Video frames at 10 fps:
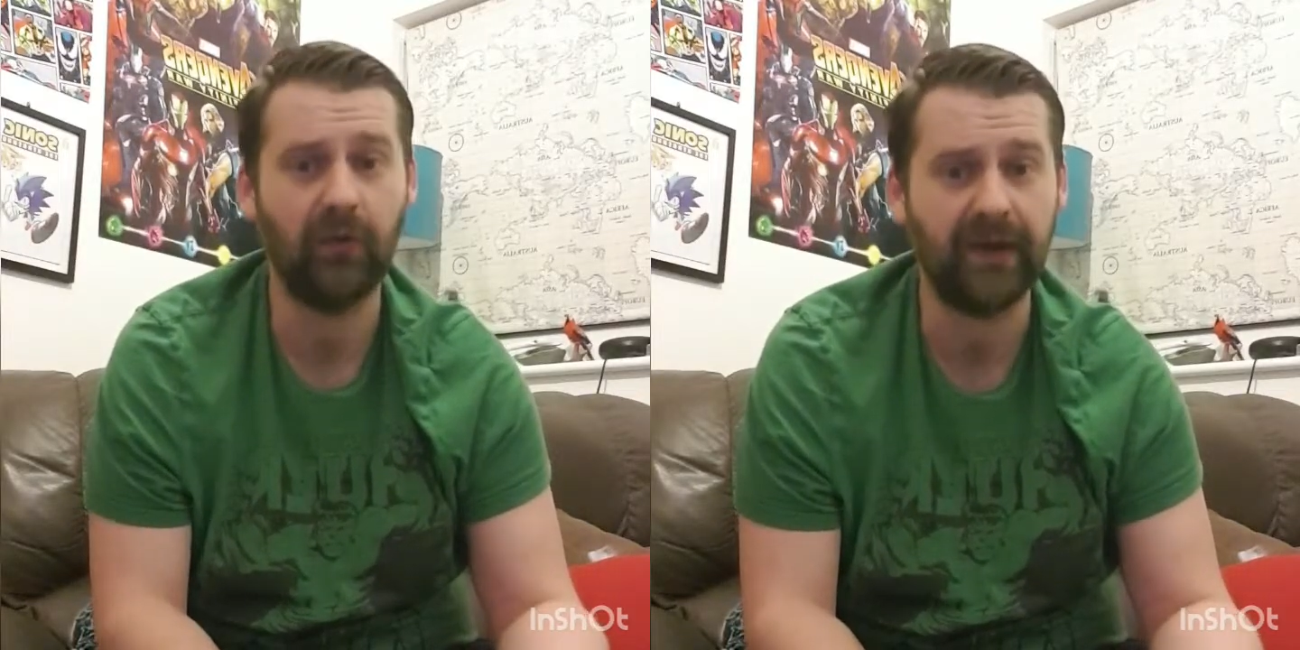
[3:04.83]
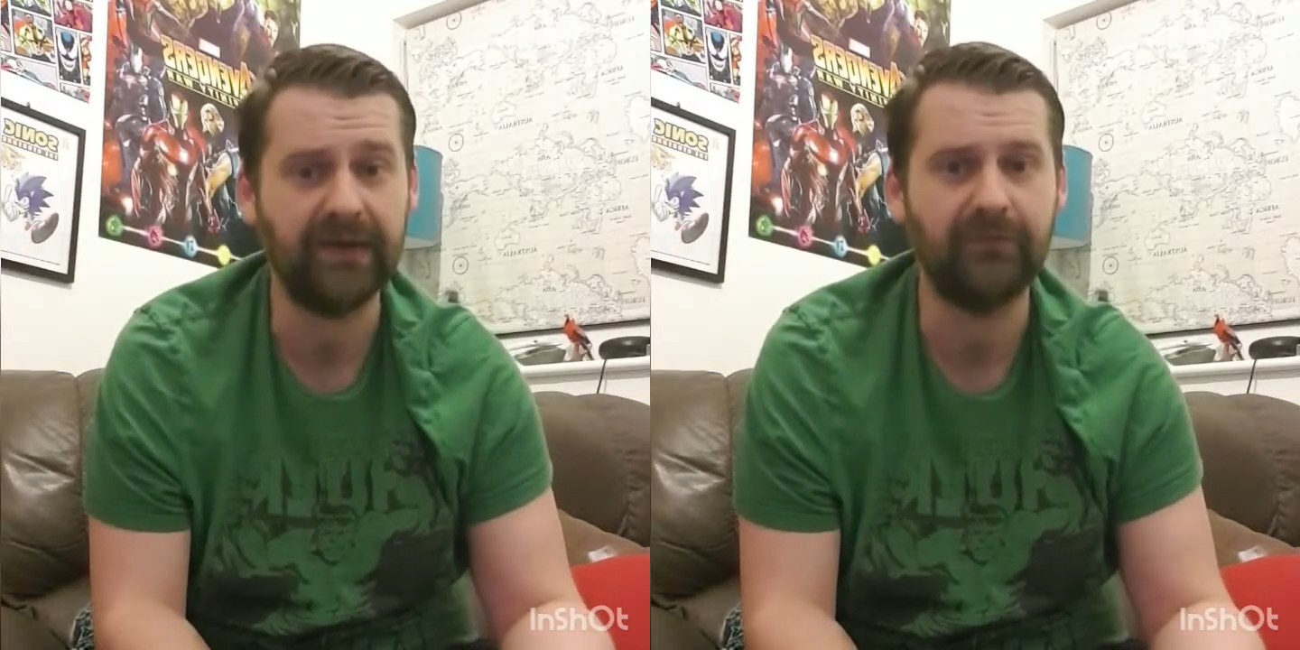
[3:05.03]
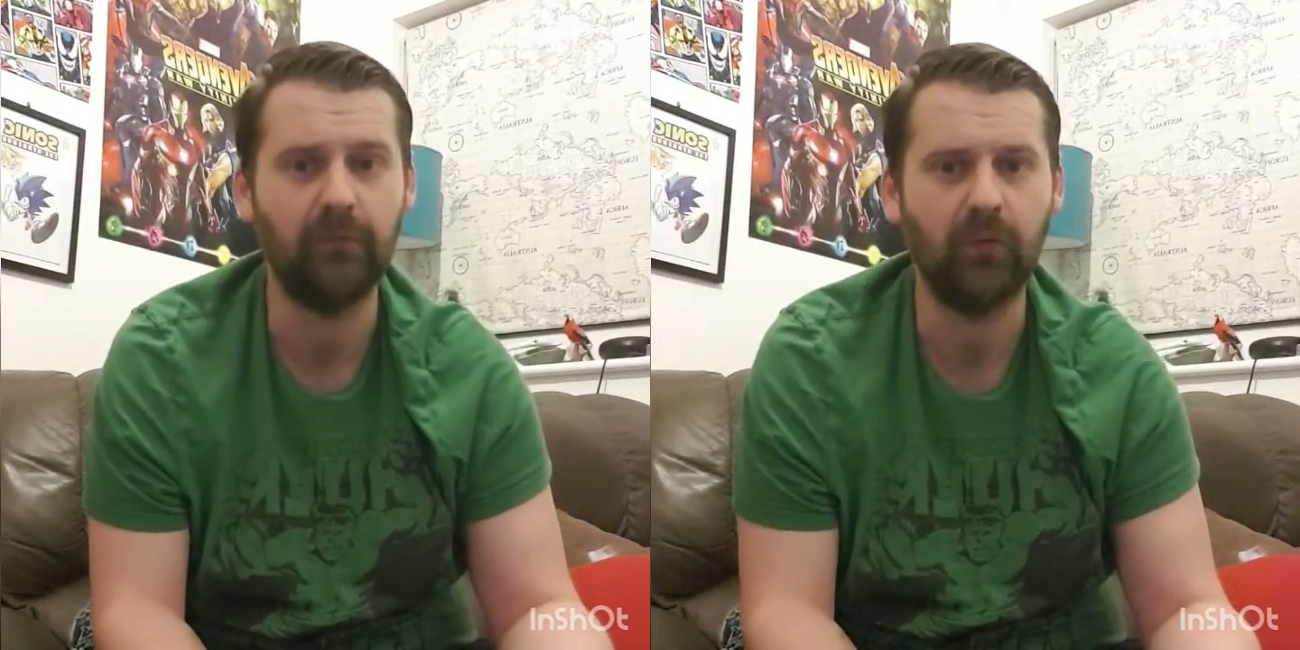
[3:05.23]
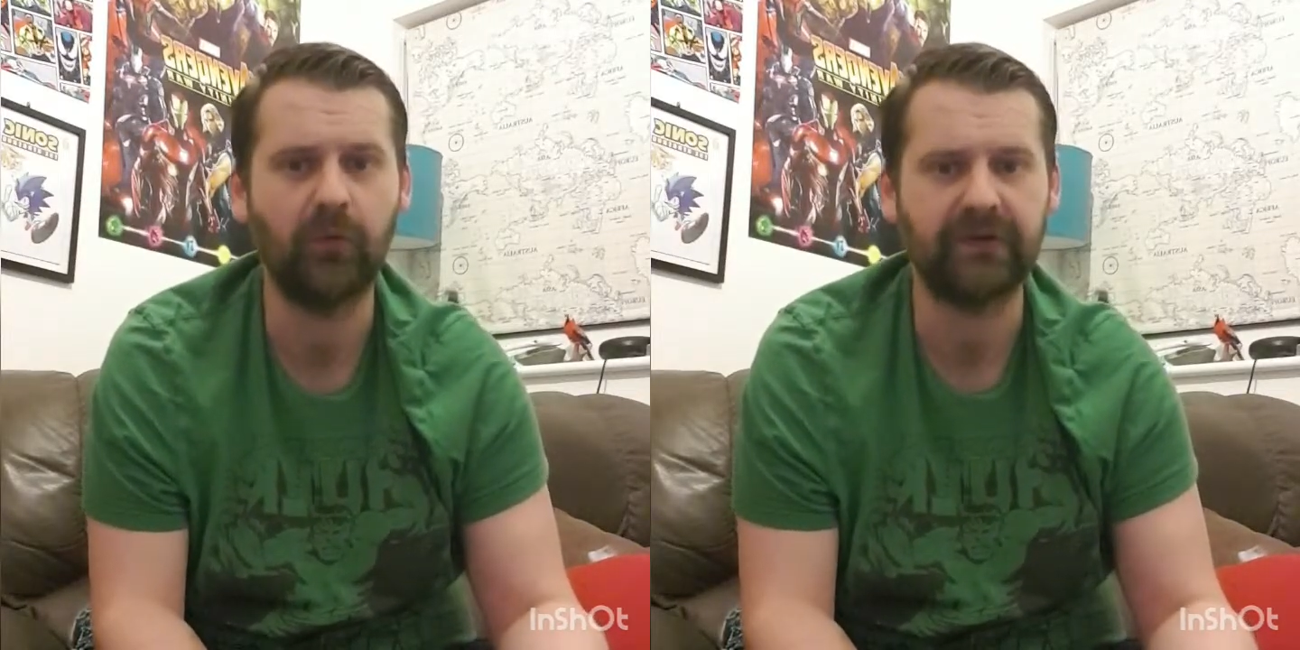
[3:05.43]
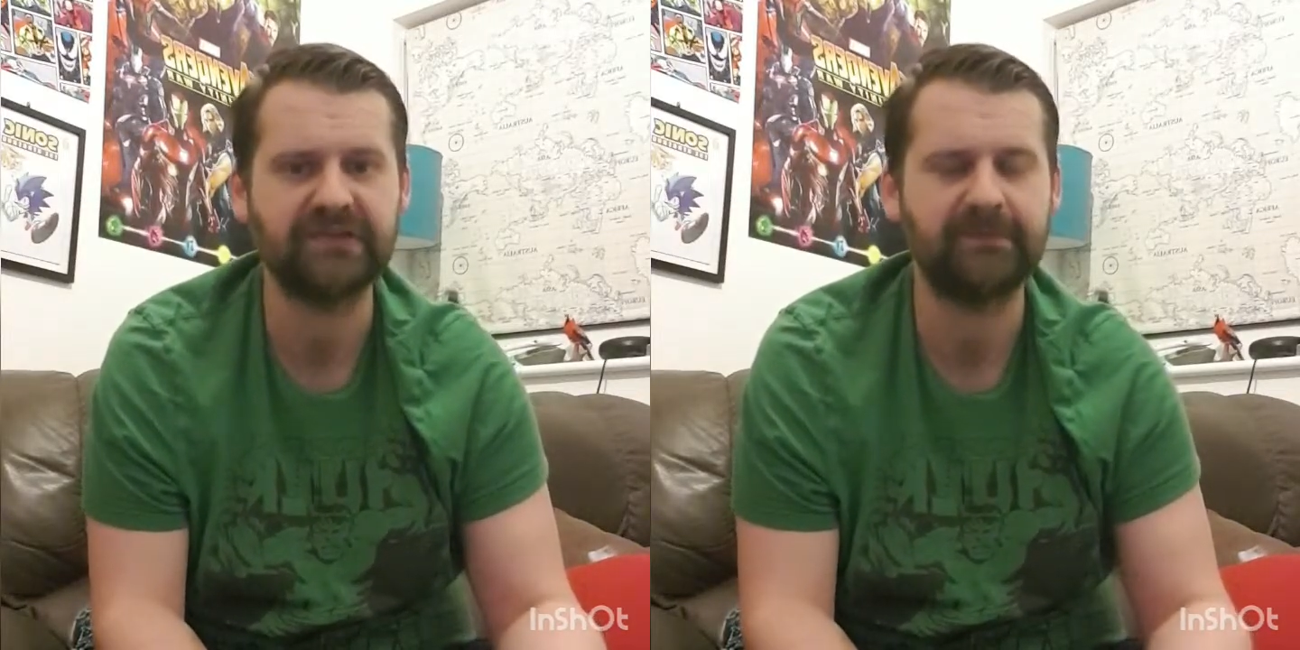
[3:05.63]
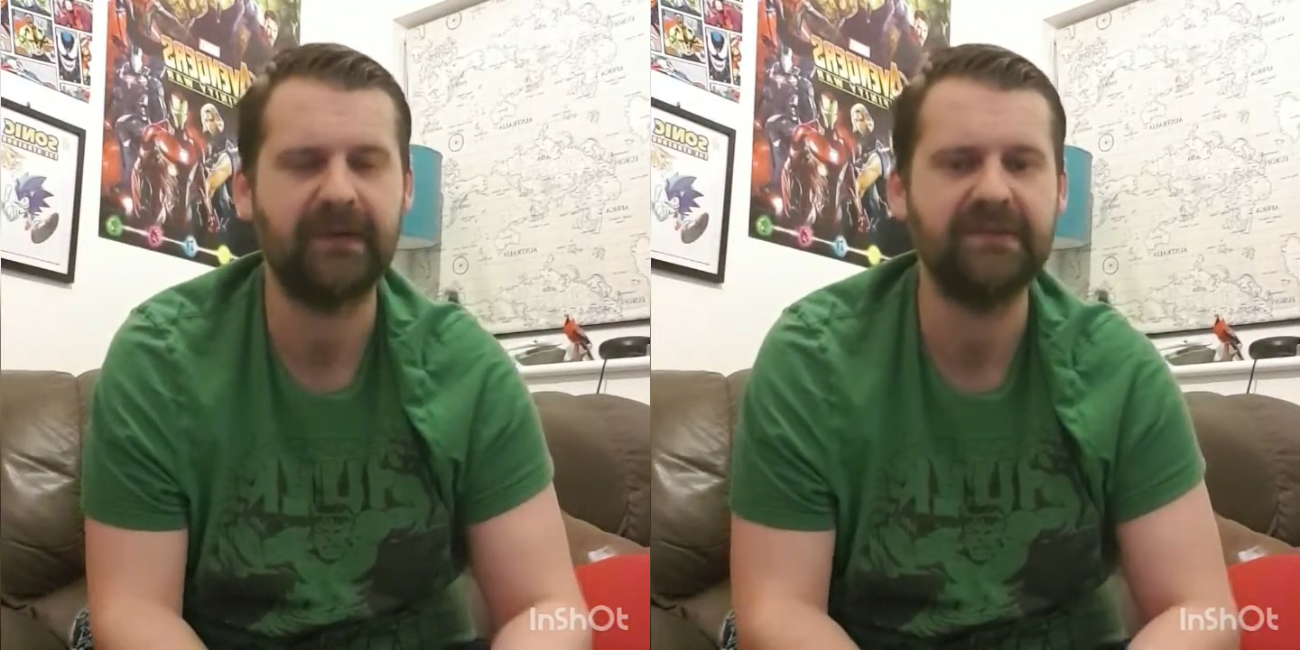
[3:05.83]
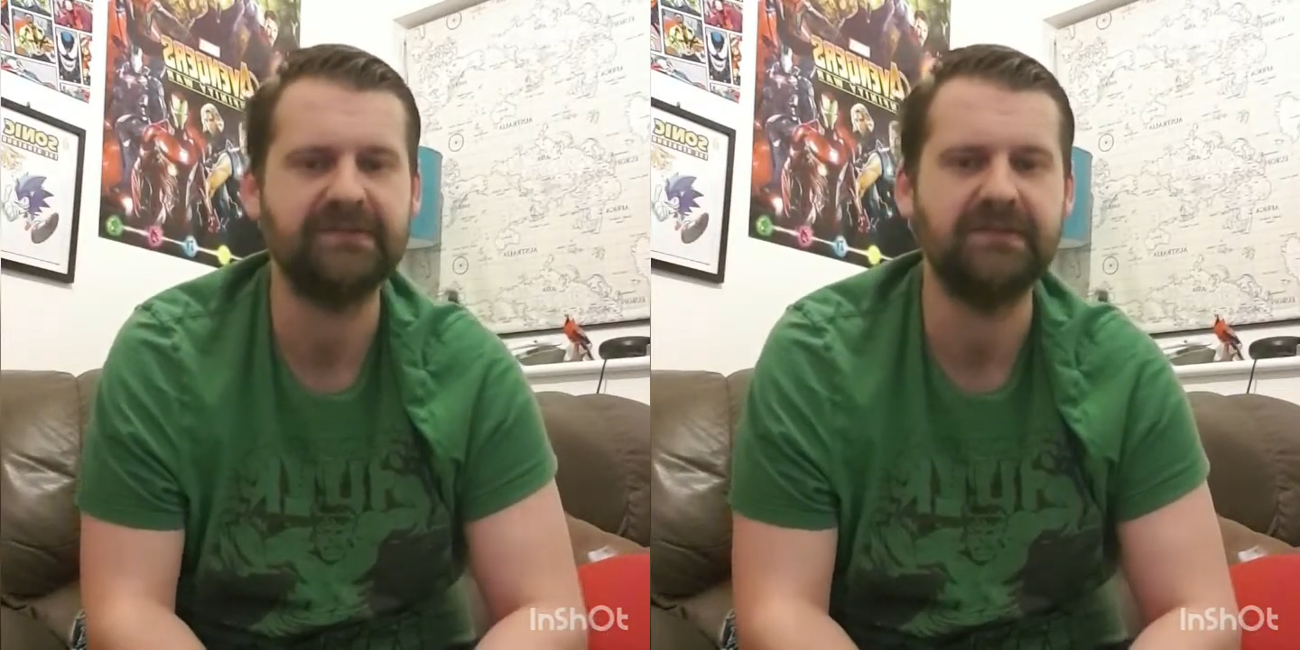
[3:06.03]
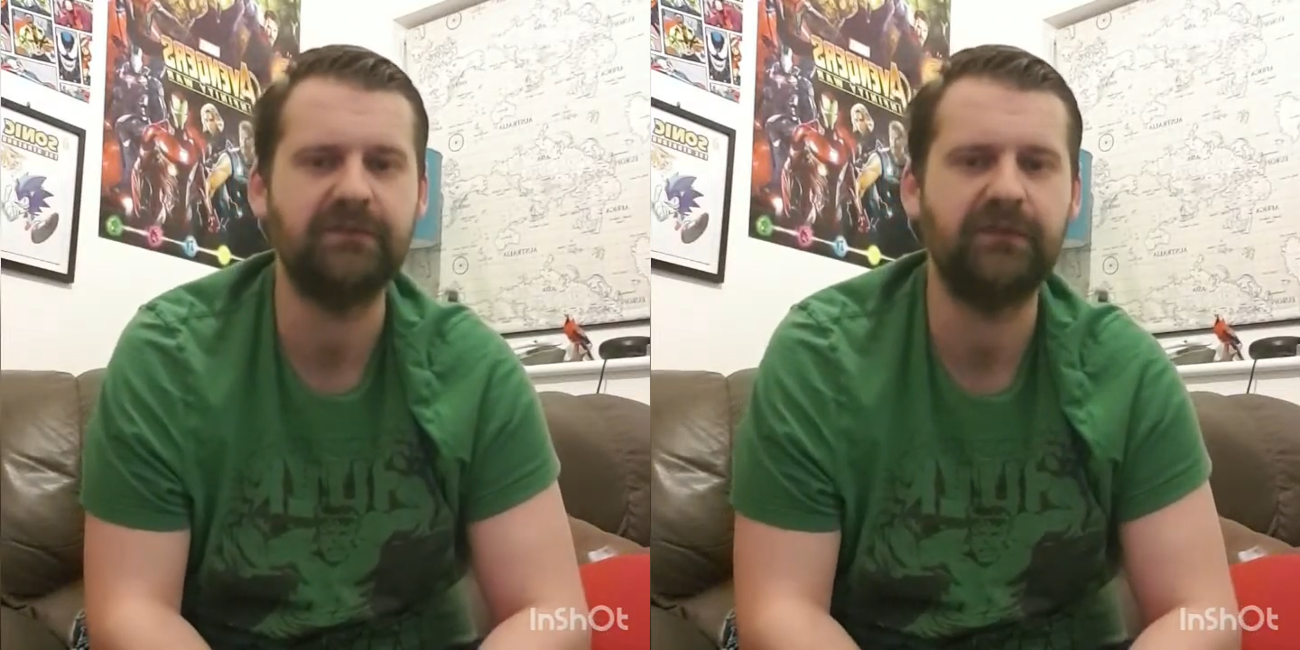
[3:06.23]
even more
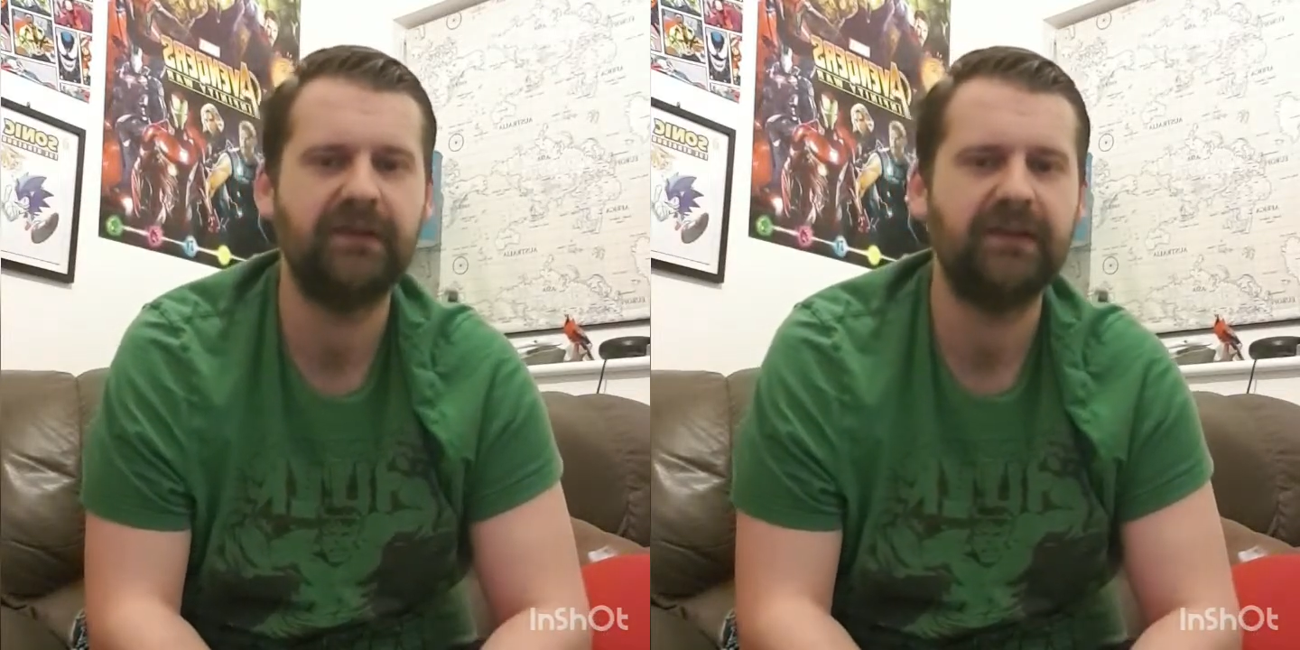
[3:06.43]
expensive,